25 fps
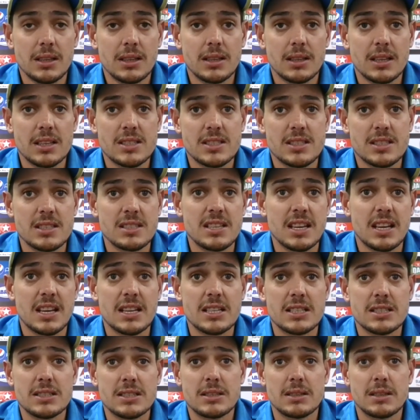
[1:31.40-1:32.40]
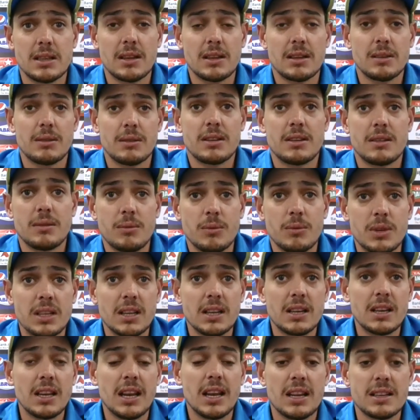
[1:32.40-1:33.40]
the second innings. We
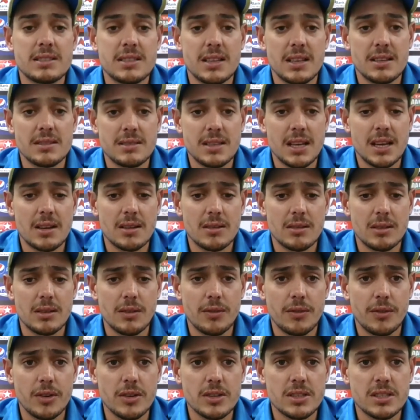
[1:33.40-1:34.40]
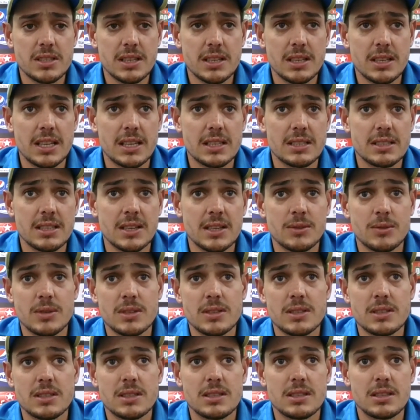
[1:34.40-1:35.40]
did let ourselves down in the first innings. That
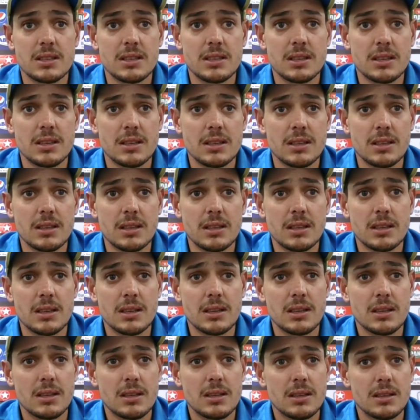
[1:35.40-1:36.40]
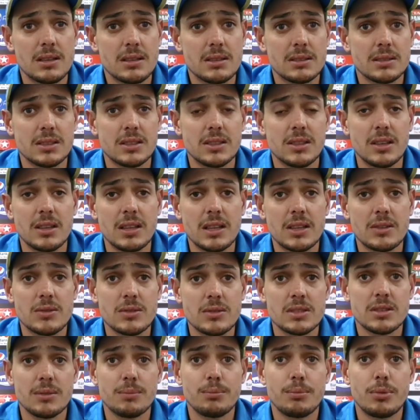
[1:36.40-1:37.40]
was the you know, that
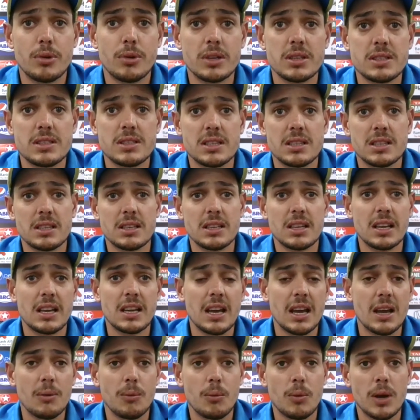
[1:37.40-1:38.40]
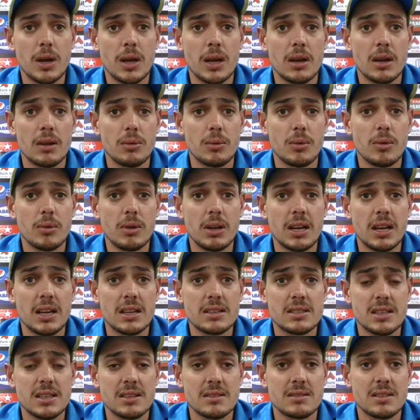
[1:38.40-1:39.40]
was the point in the game where we let
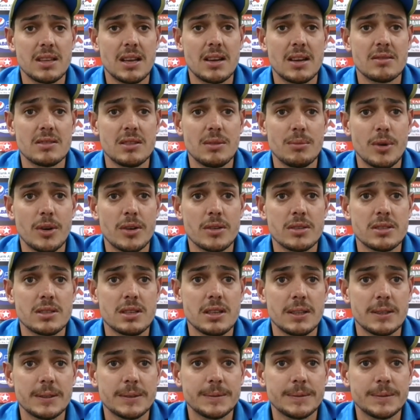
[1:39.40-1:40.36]
ourselves down the most.